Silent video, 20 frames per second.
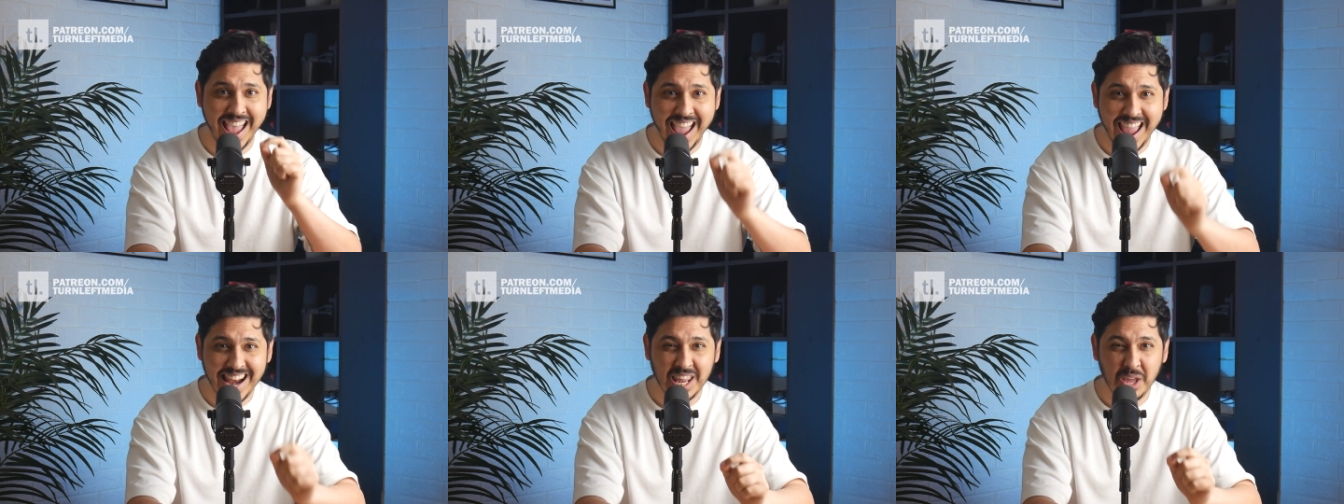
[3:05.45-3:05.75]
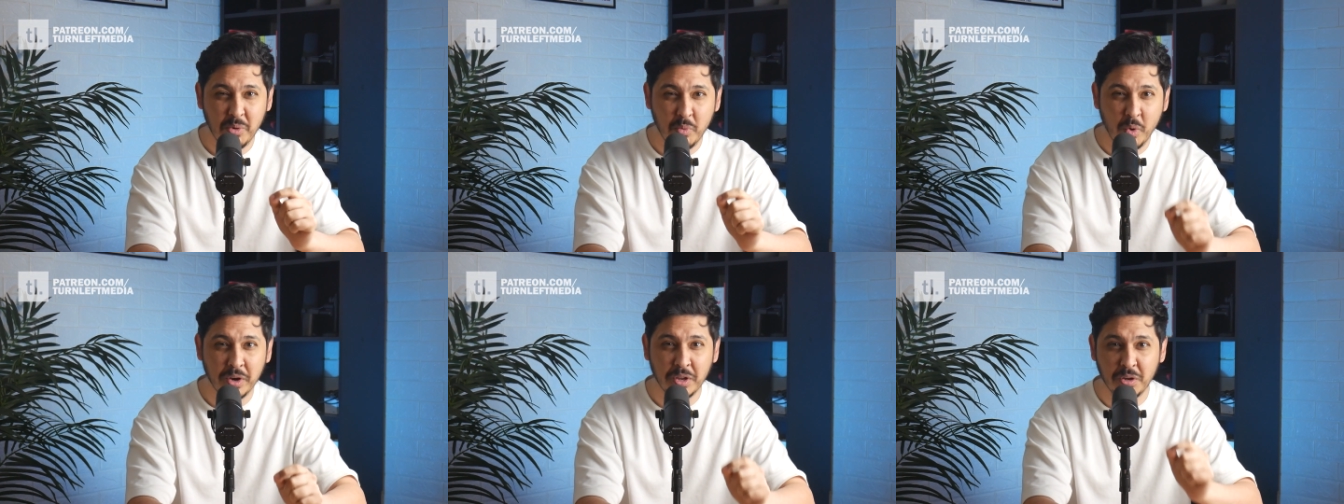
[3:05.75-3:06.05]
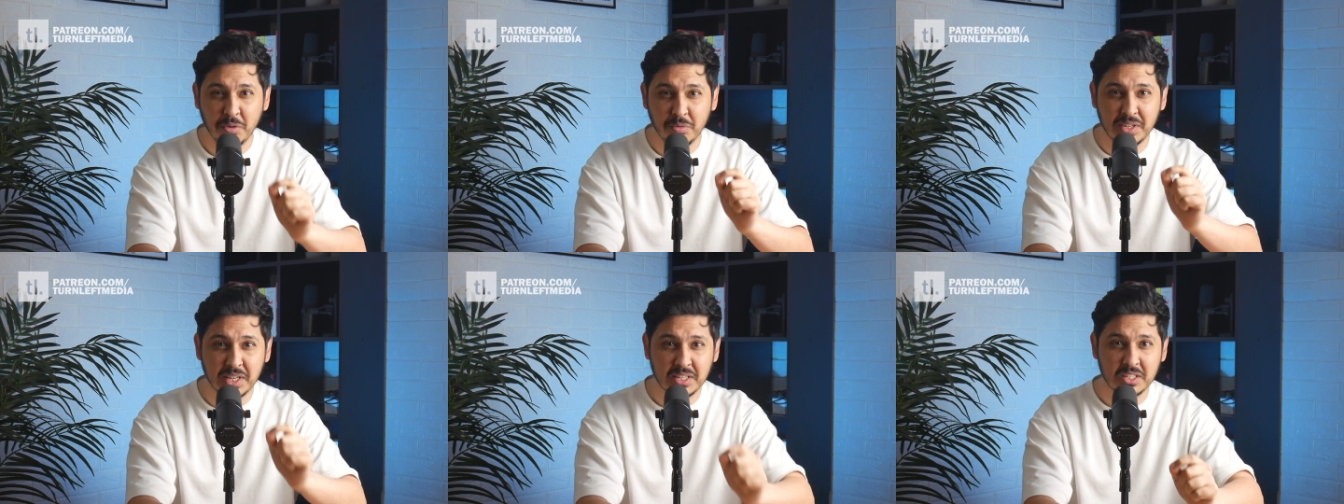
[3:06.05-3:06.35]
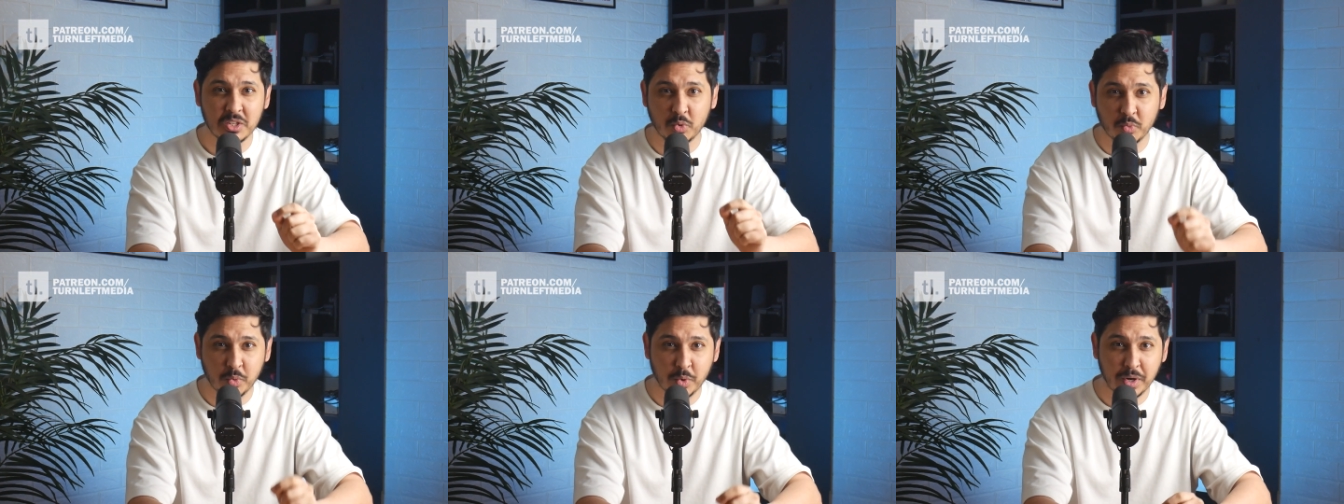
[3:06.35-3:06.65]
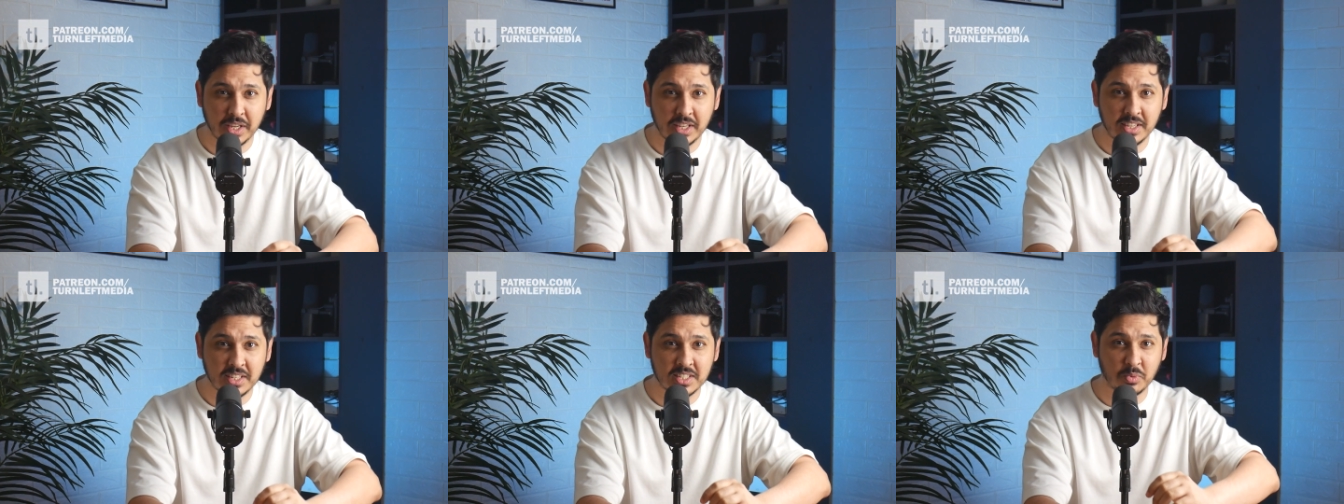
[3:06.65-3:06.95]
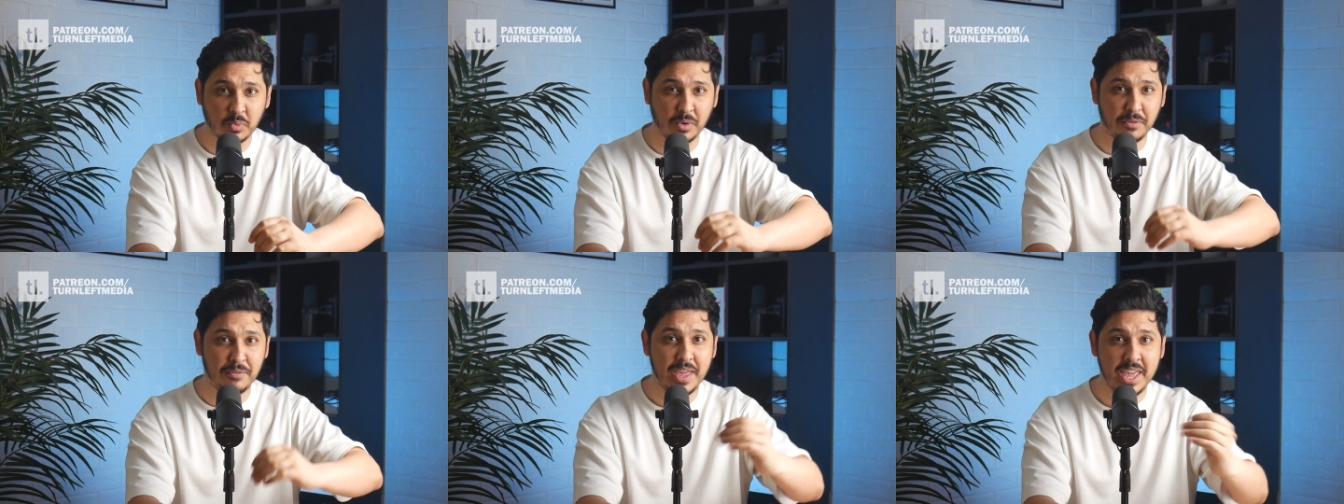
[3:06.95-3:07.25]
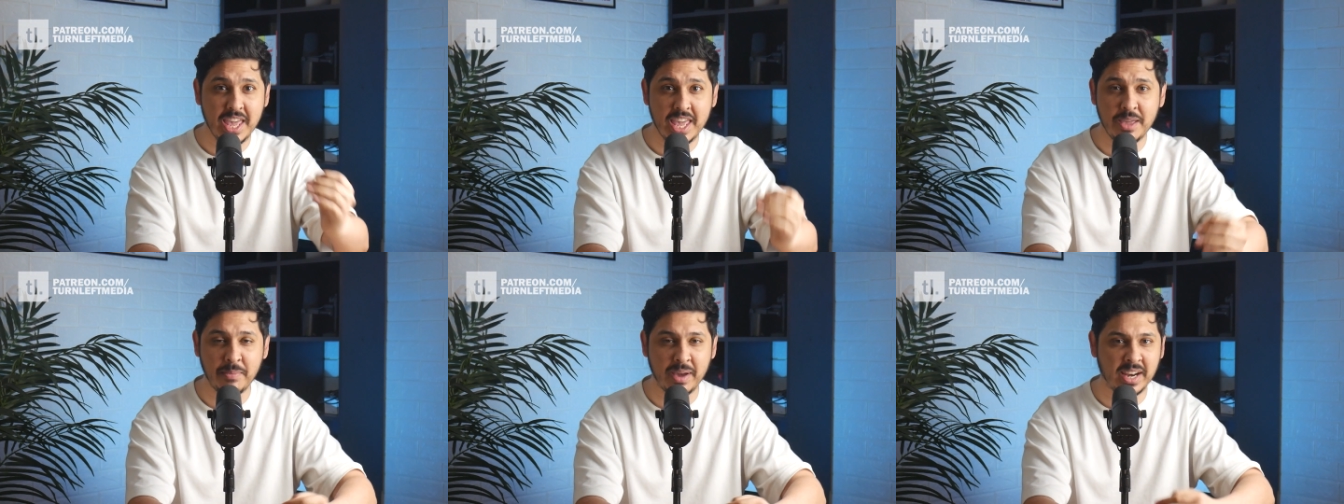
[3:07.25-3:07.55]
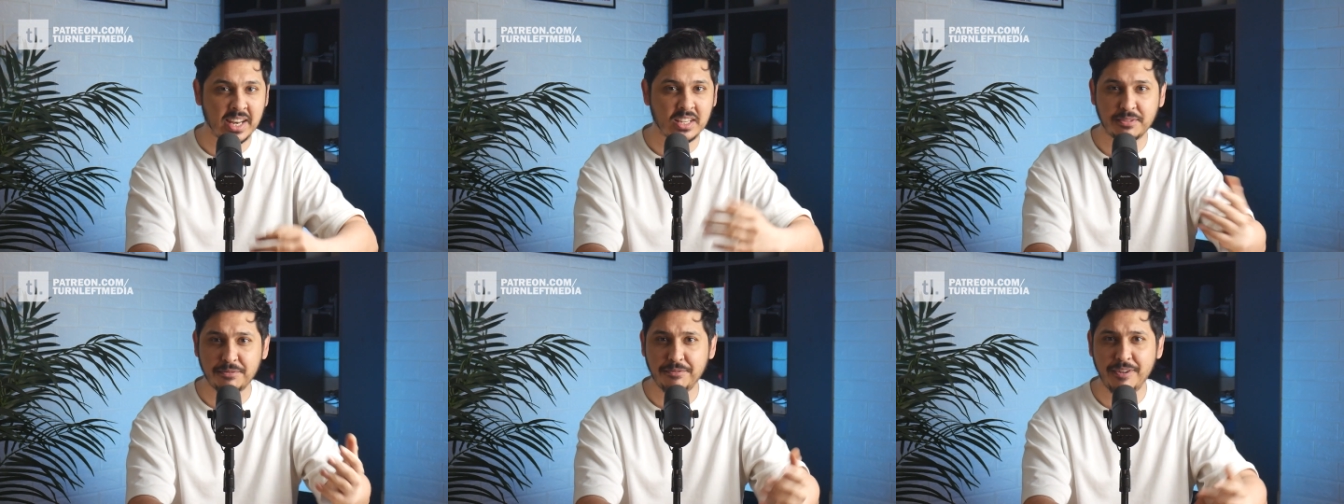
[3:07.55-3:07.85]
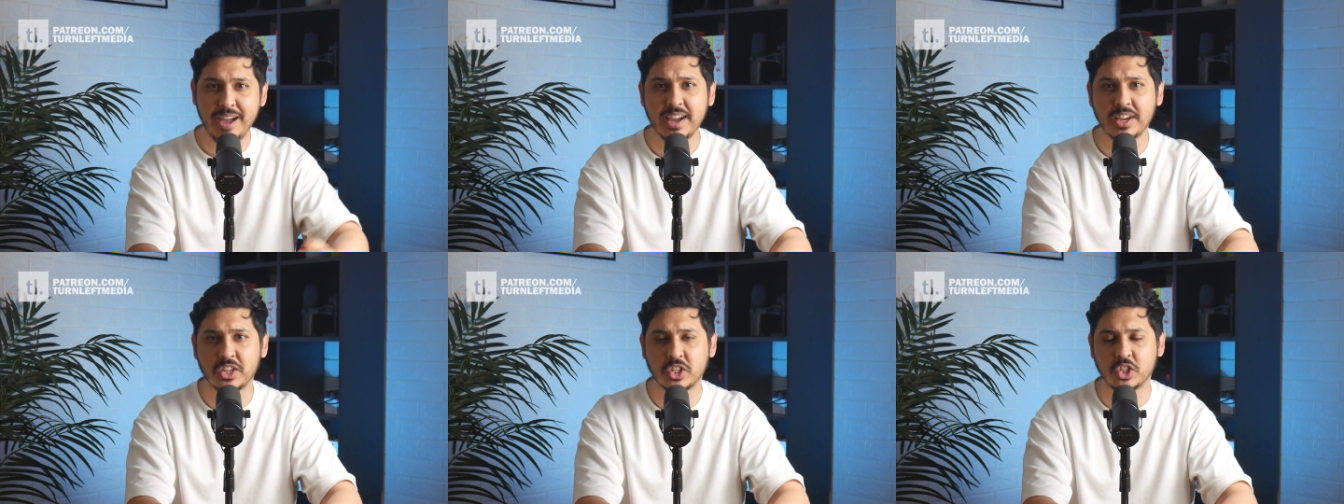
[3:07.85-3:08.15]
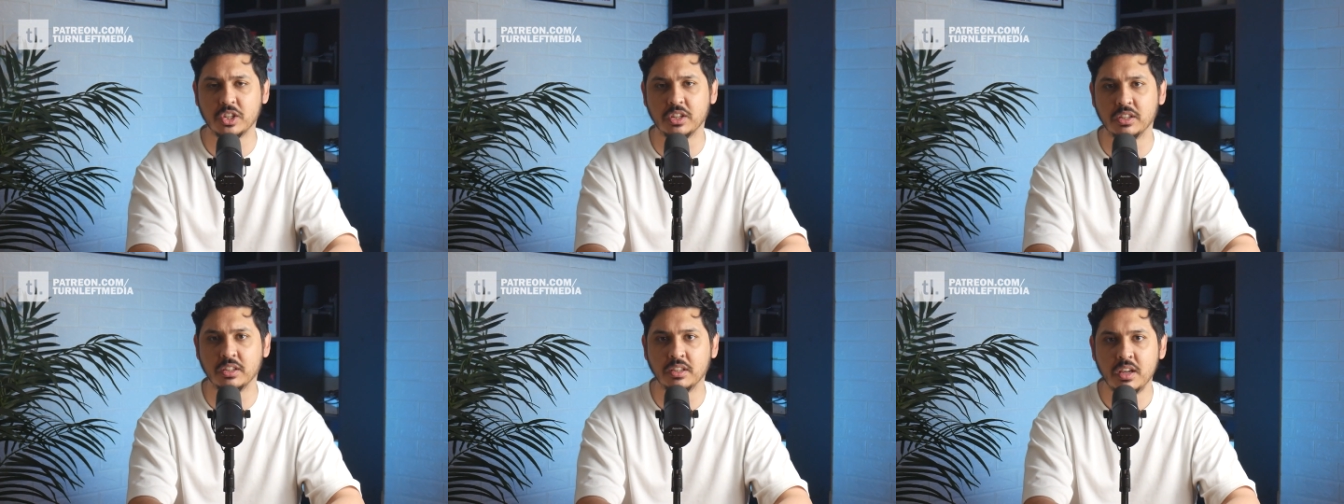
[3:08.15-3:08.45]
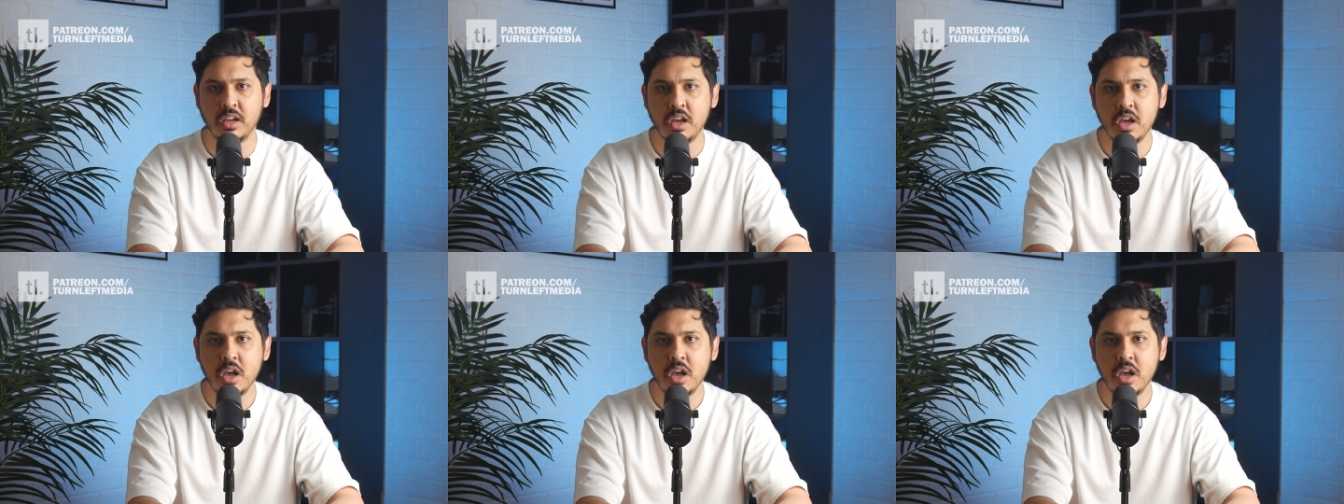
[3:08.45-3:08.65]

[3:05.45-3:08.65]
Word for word: anyone who disagrees with him and his faction,